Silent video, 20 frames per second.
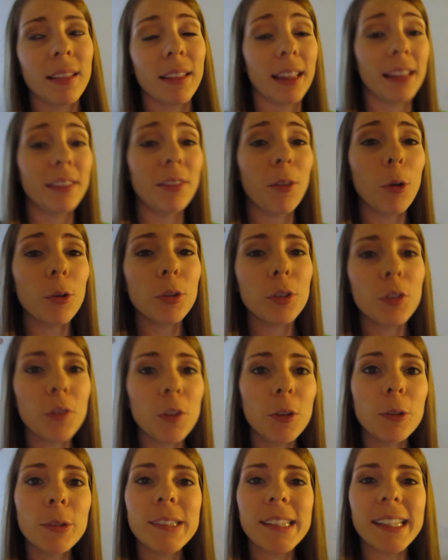In those
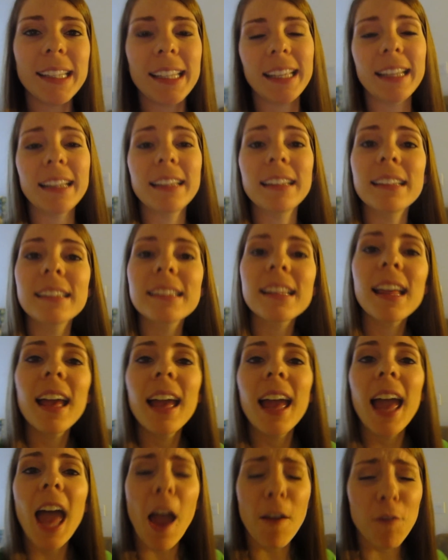few cities,
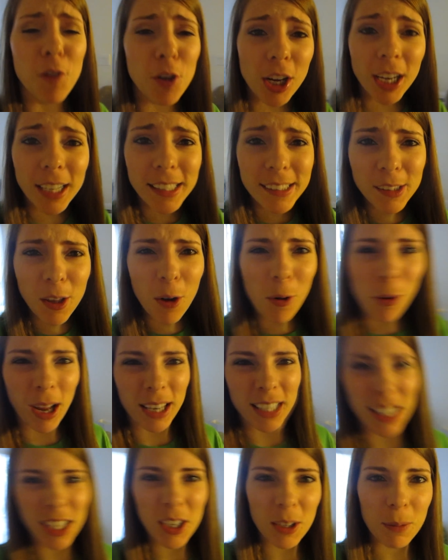if you guys know
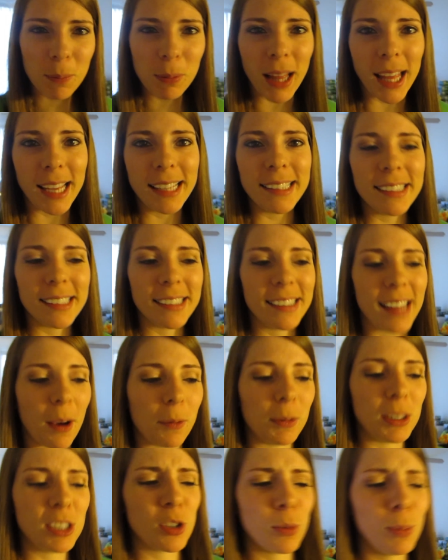any good places
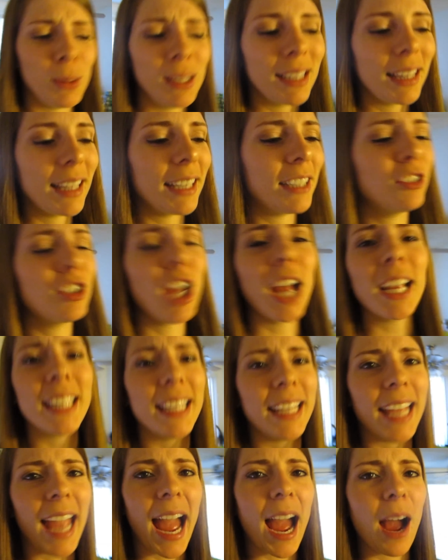that we should be like
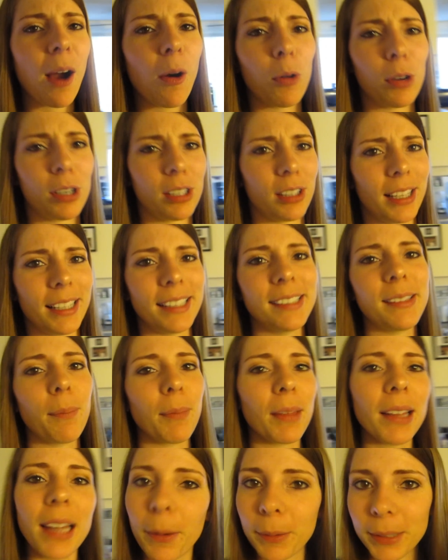checking out or like
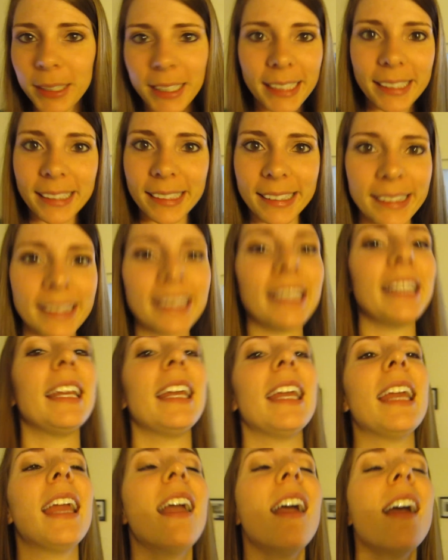something that we need to
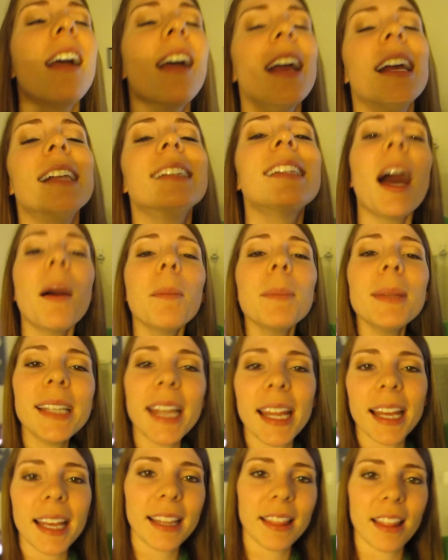see, tell
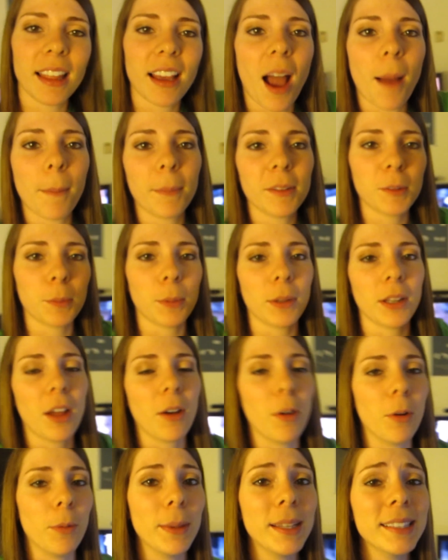me in the comments
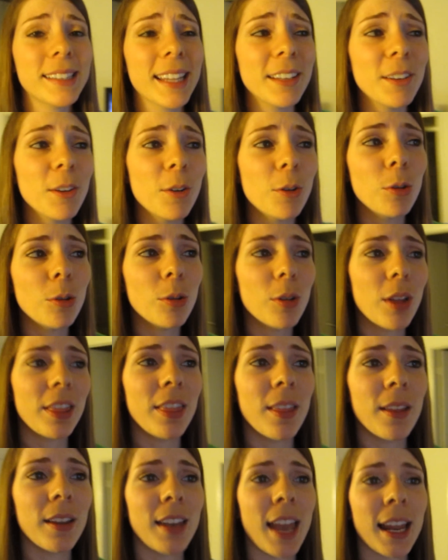below because I know
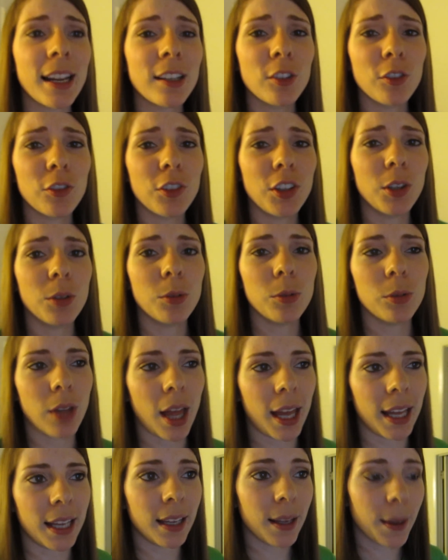in the next few
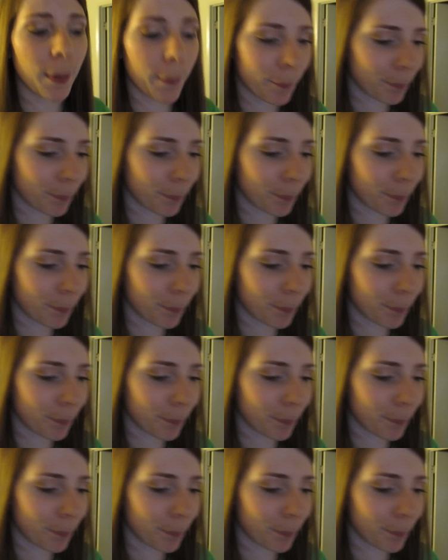like